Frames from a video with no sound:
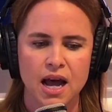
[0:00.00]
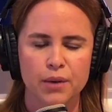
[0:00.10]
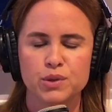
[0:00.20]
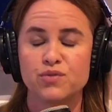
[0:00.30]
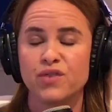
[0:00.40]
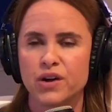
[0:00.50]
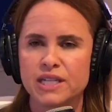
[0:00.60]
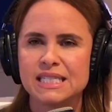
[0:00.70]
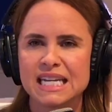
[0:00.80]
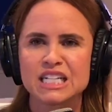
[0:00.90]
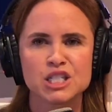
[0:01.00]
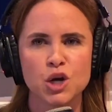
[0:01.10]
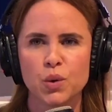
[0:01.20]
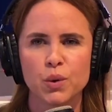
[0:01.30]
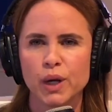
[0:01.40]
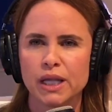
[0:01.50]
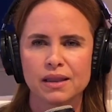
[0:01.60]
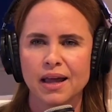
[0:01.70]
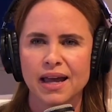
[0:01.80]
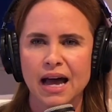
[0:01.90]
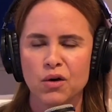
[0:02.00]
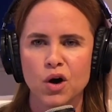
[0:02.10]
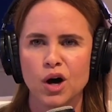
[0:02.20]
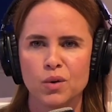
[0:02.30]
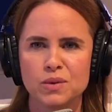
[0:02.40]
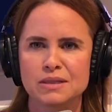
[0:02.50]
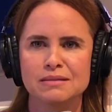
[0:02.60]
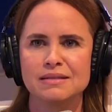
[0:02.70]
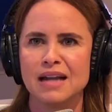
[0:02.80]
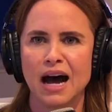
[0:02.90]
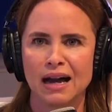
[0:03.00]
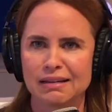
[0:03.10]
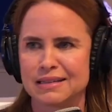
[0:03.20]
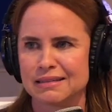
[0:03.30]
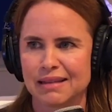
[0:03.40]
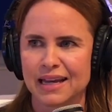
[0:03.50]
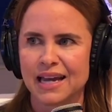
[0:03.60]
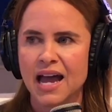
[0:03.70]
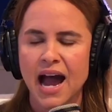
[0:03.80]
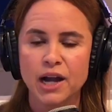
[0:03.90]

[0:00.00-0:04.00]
I was very sick. So like alcohol was not like,